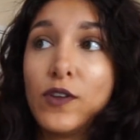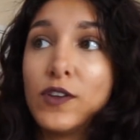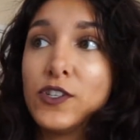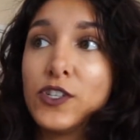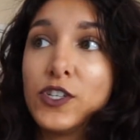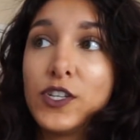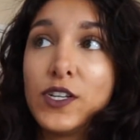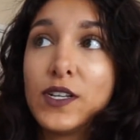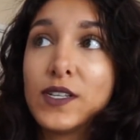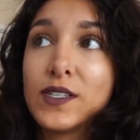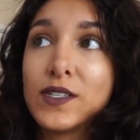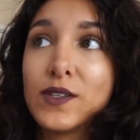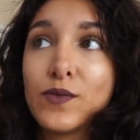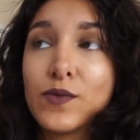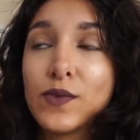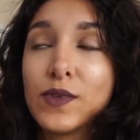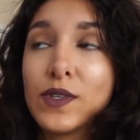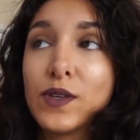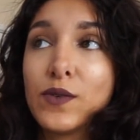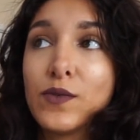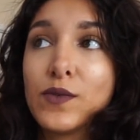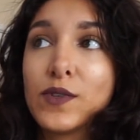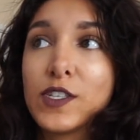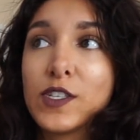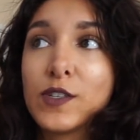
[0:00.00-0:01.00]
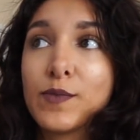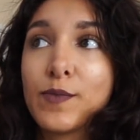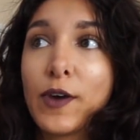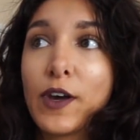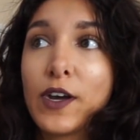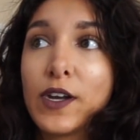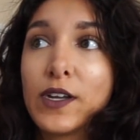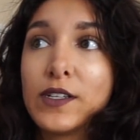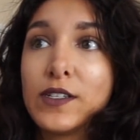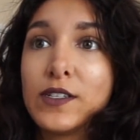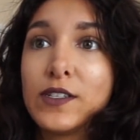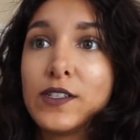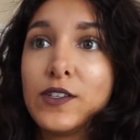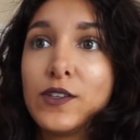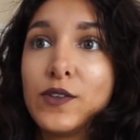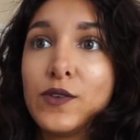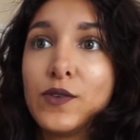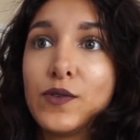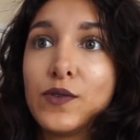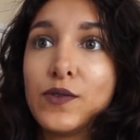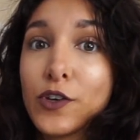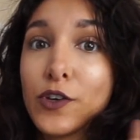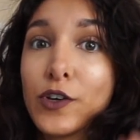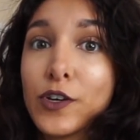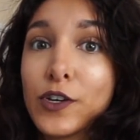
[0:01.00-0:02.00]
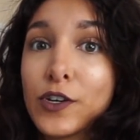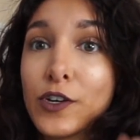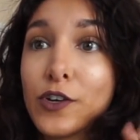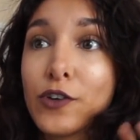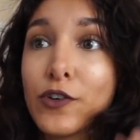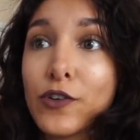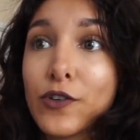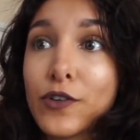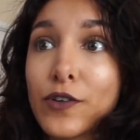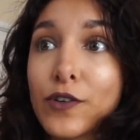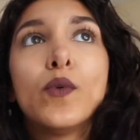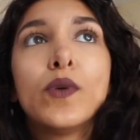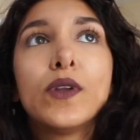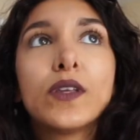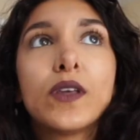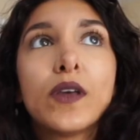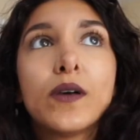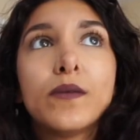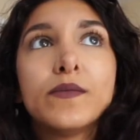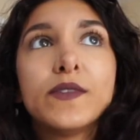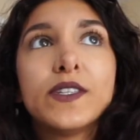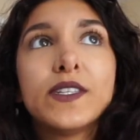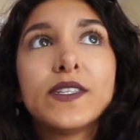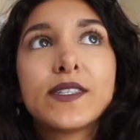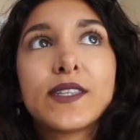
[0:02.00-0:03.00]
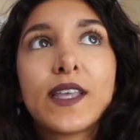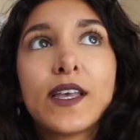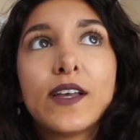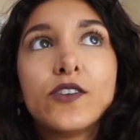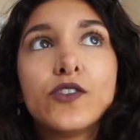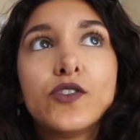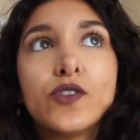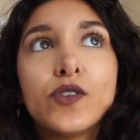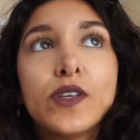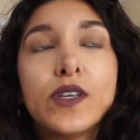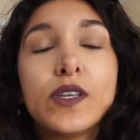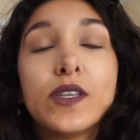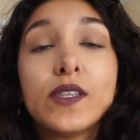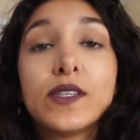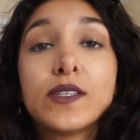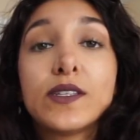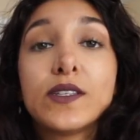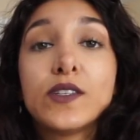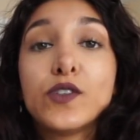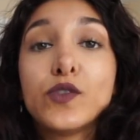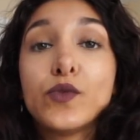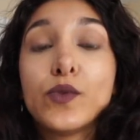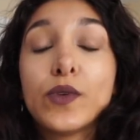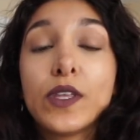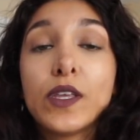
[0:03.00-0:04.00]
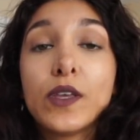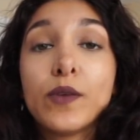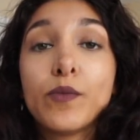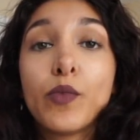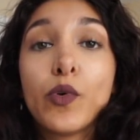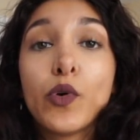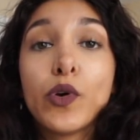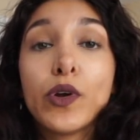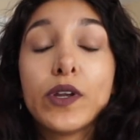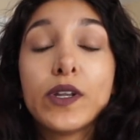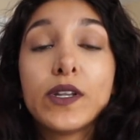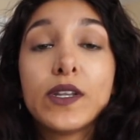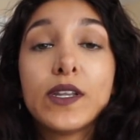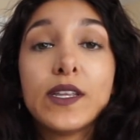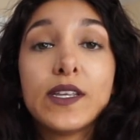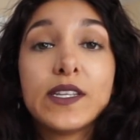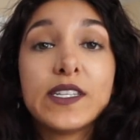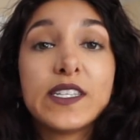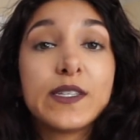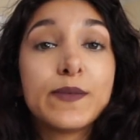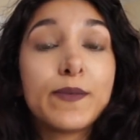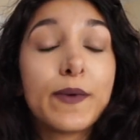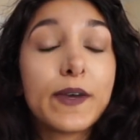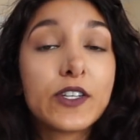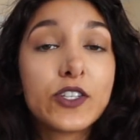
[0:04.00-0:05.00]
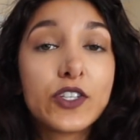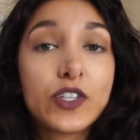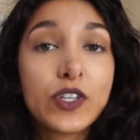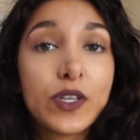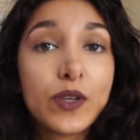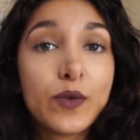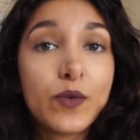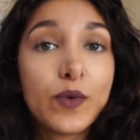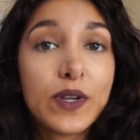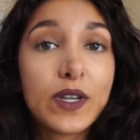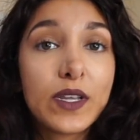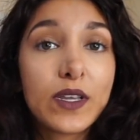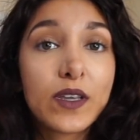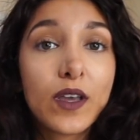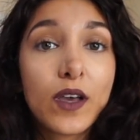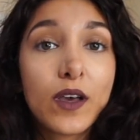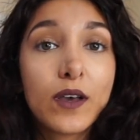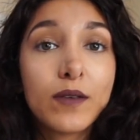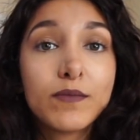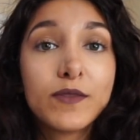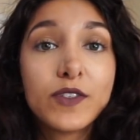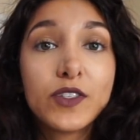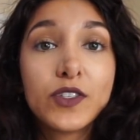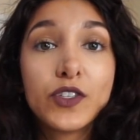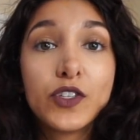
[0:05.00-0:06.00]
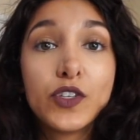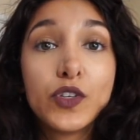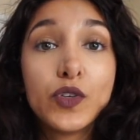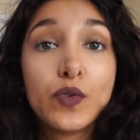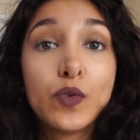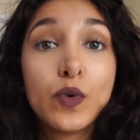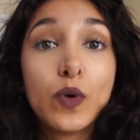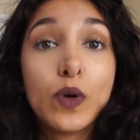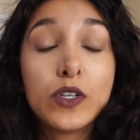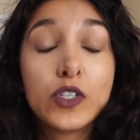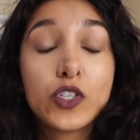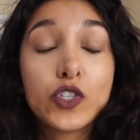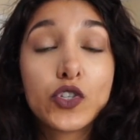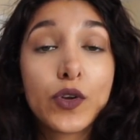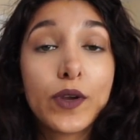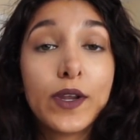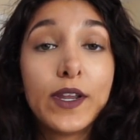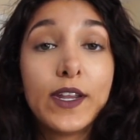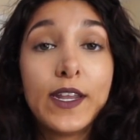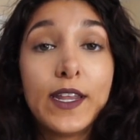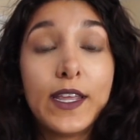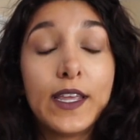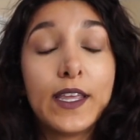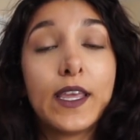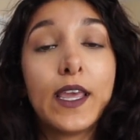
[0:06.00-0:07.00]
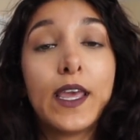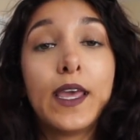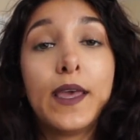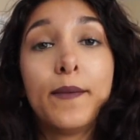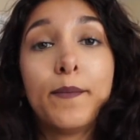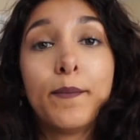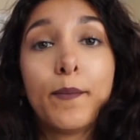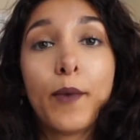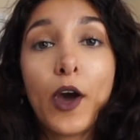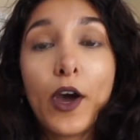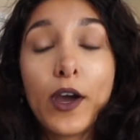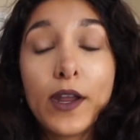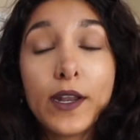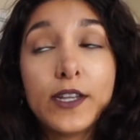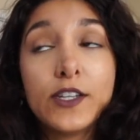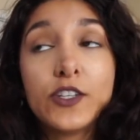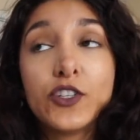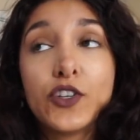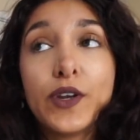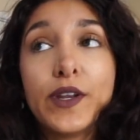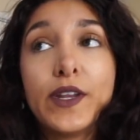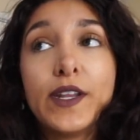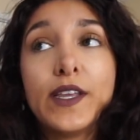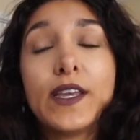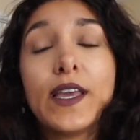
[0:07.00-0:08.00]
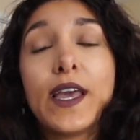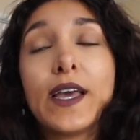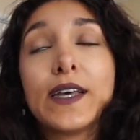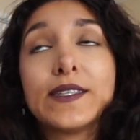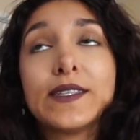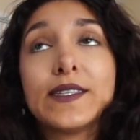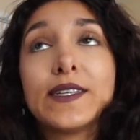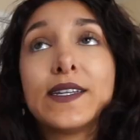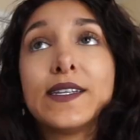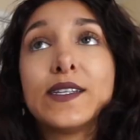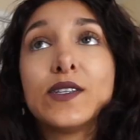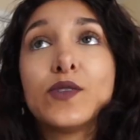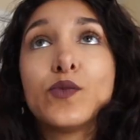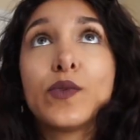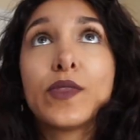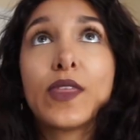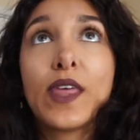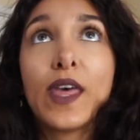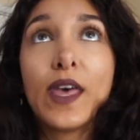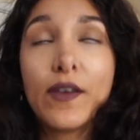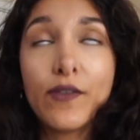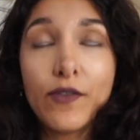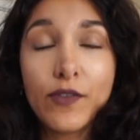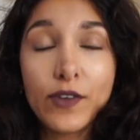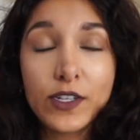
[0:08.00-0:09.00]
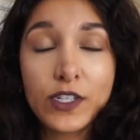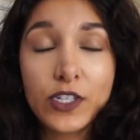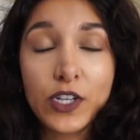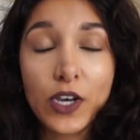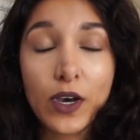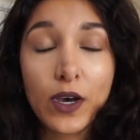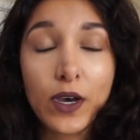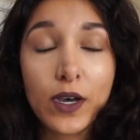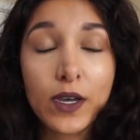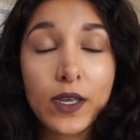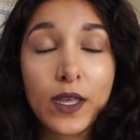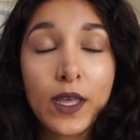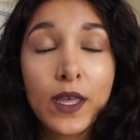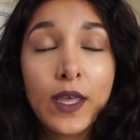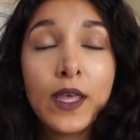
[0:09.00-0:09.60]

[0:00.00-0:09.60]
She doesn't really respond to good girl. When it comes to scheduling, this is really important, especially when it comes to training and potty training, as it is with every dog.